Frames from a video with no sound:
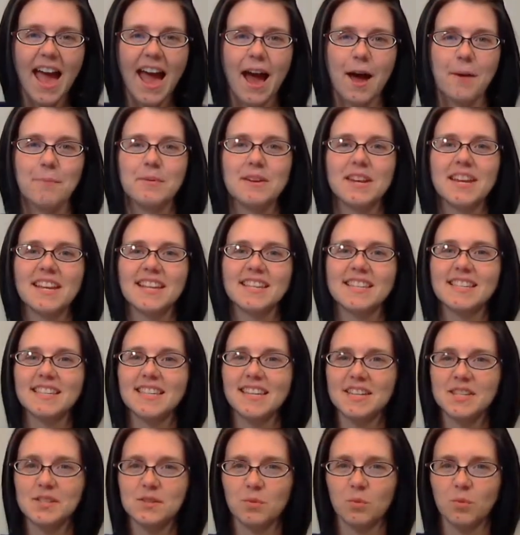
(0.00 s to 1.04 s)
Happenings
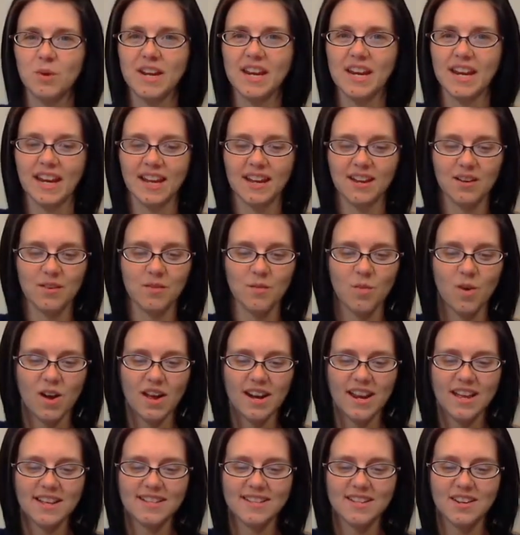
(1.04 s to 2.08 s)
this week.
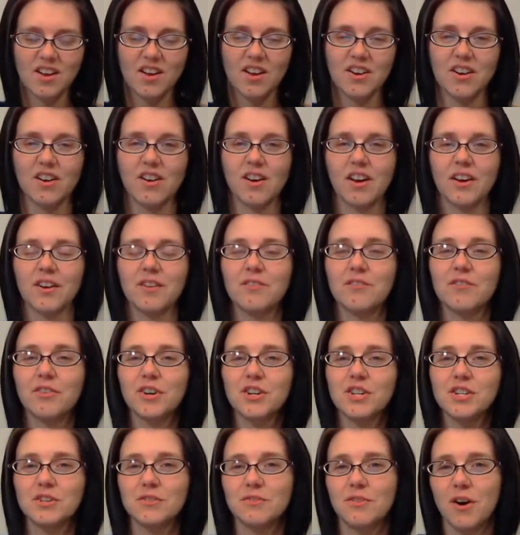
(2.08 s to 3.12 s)
What has gone on?
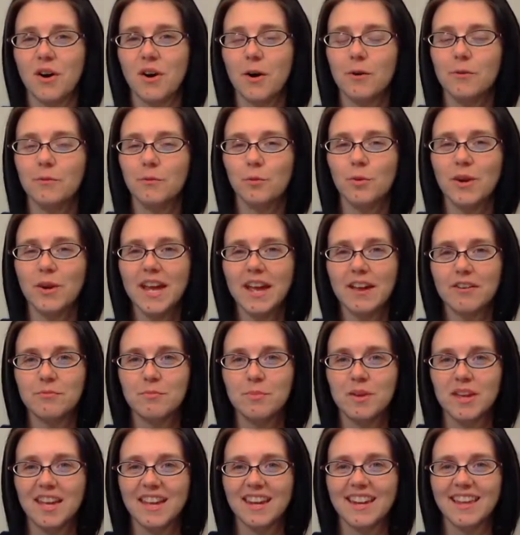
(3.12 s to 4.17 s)
First of all, we
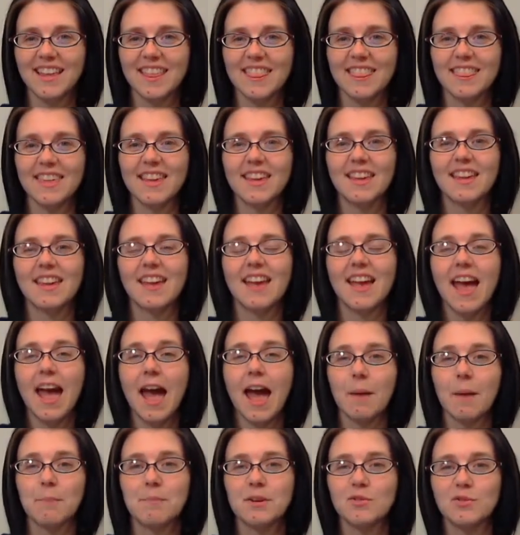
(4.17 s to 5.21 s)
have been the
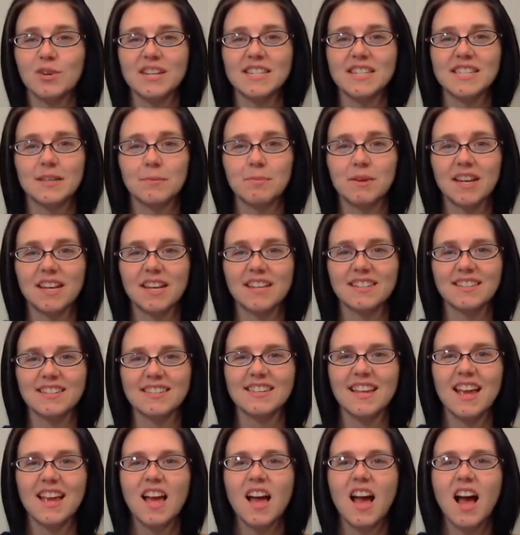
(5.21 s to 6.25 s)
happy
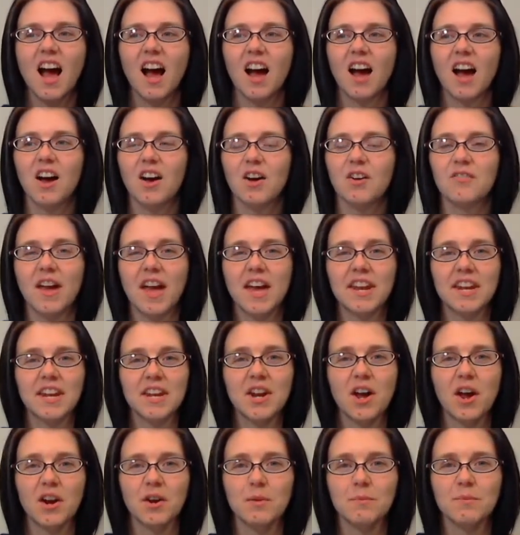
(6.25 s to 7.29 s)
recipients of an
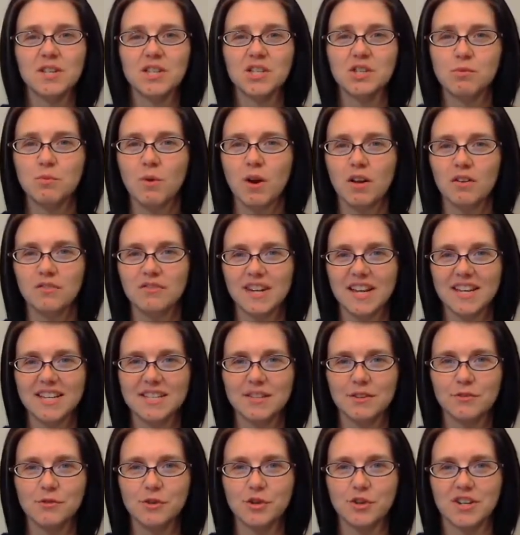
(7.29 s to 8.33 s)
anonymous 12
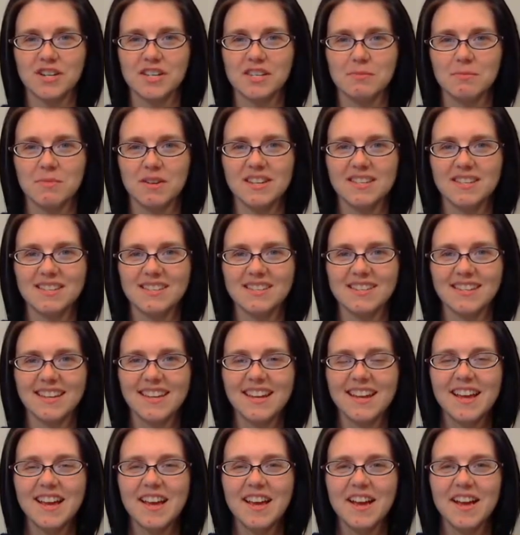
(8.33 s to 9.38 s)
Days of Christmas
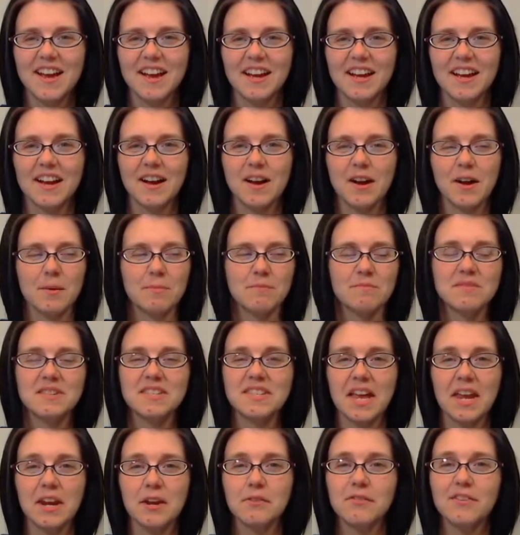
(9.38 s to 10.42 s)

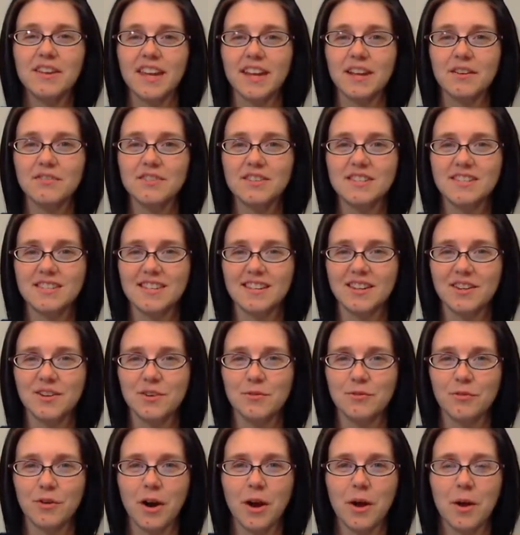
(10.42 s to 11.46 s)
set of gifts
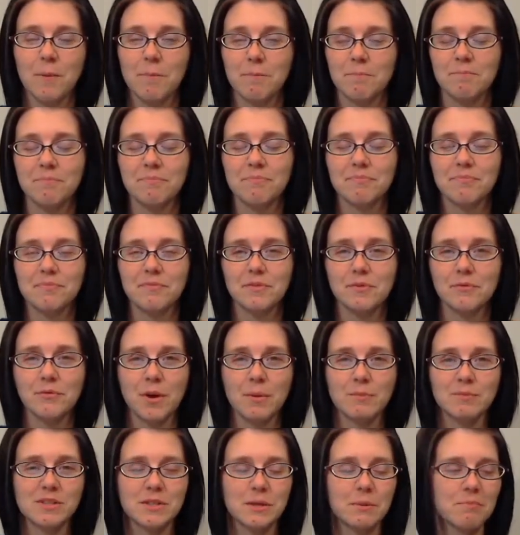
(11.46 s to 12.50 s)
from
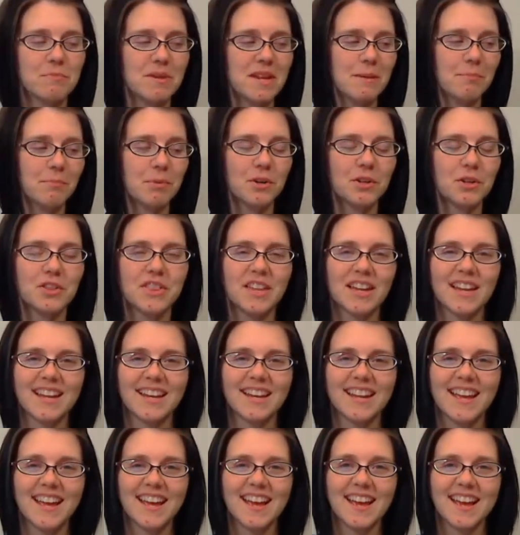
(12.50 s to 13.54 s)
some people
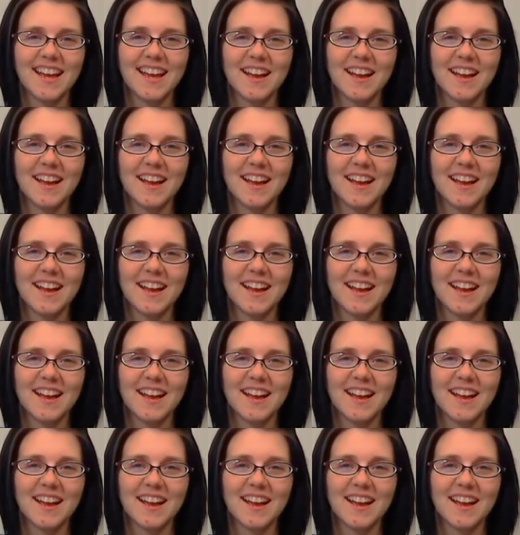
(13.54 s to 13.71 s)
that